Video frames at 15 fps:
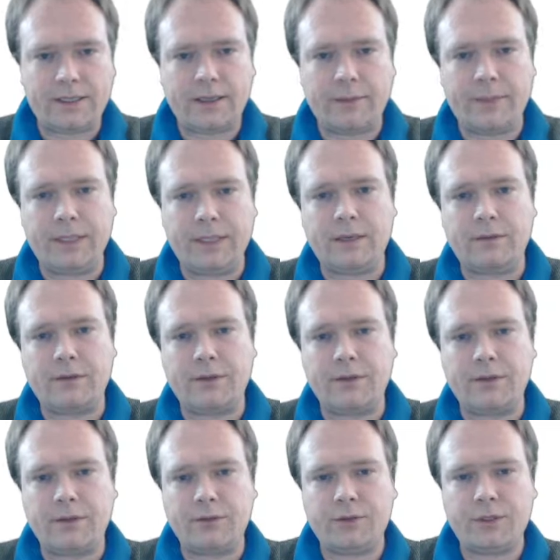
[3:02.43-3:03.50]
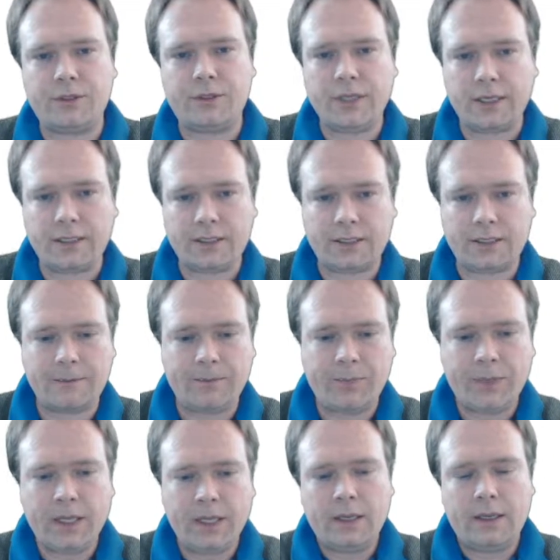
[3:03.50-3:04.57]
That means I'll just use just,
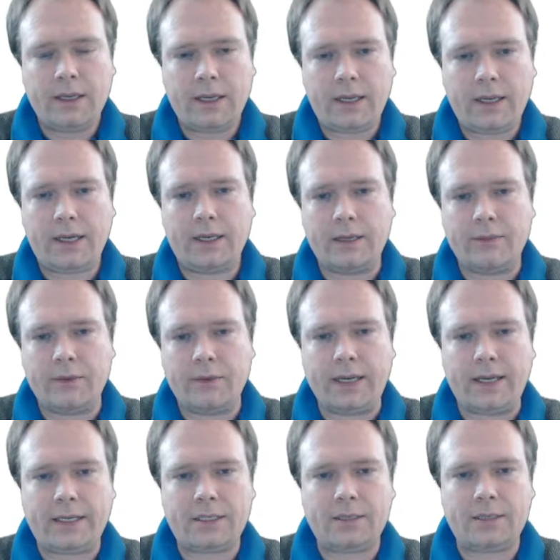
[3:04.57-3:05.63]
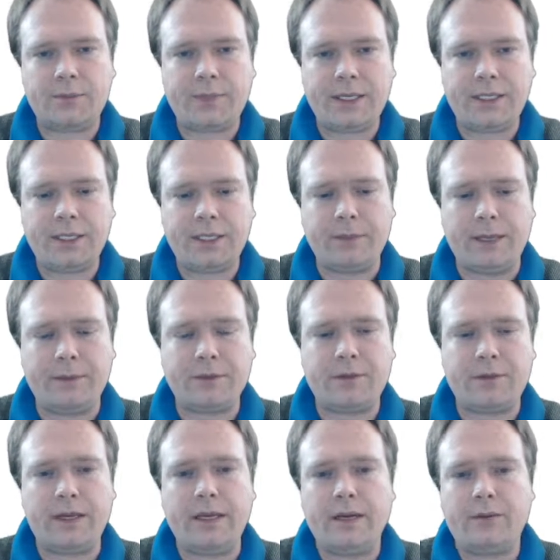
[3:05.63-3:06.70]
and then we'll add some spaceship names
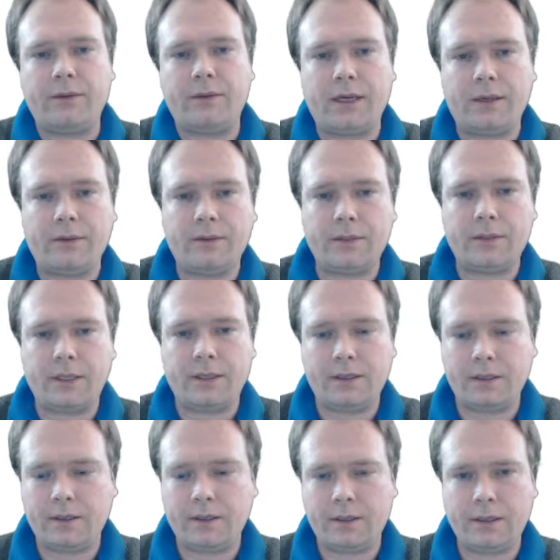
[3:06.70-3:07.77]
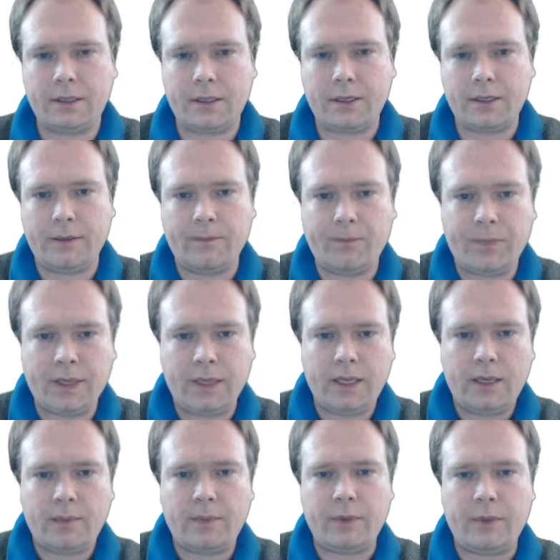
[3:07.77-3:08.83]
right here around.
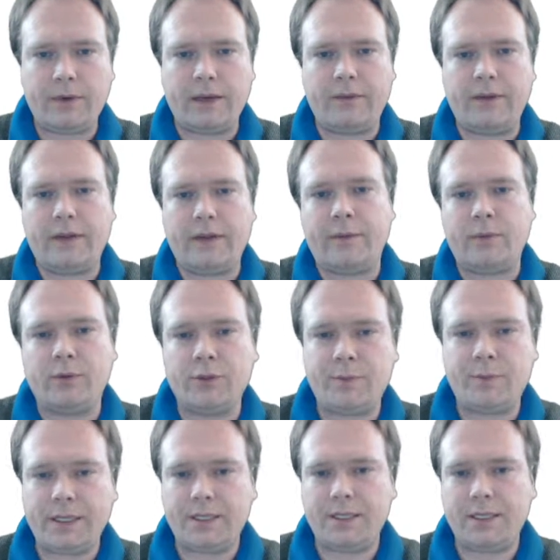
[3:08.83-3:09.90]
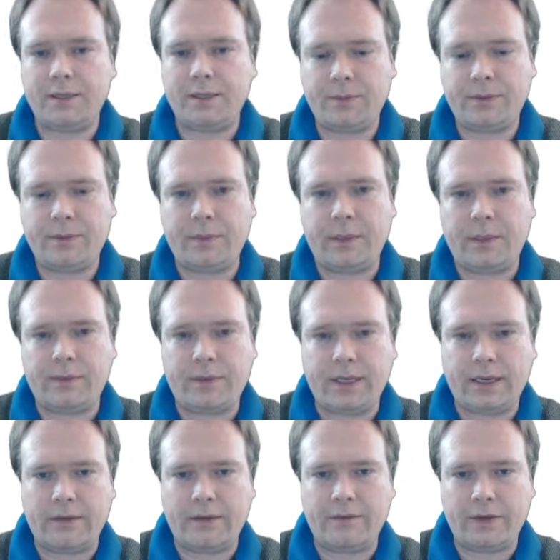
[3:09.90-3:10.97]
Maybe we have a blue spaceship, maybe we
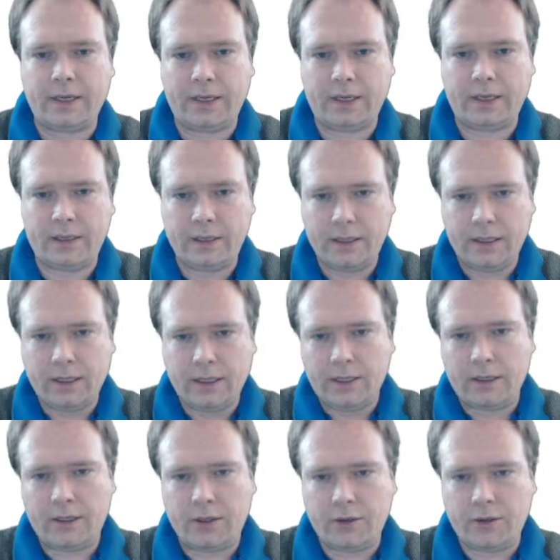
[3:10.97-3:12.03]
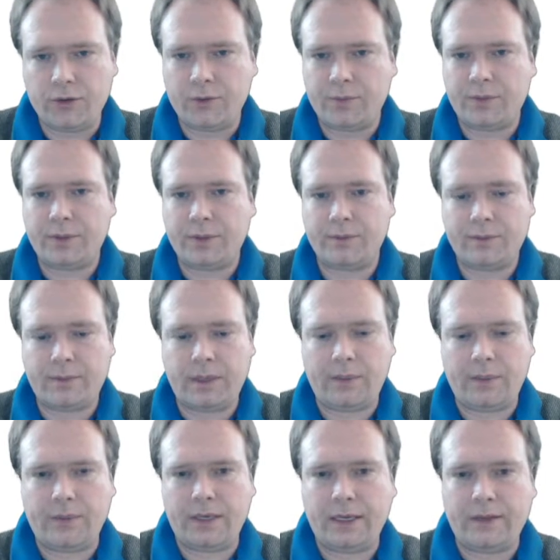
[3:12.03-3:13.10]
have a cube,
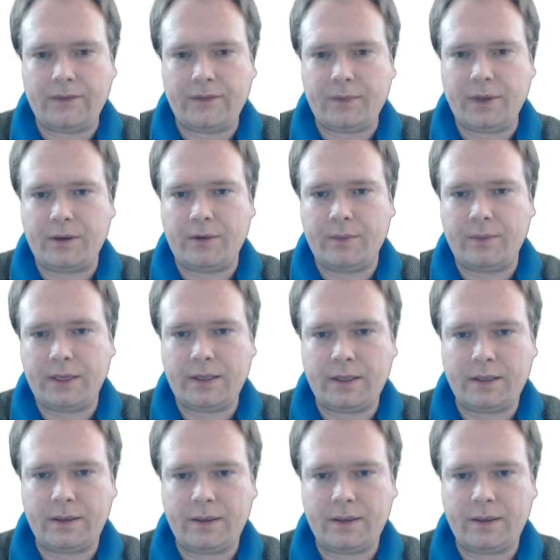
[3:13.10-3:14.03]
maybe we have a pyramid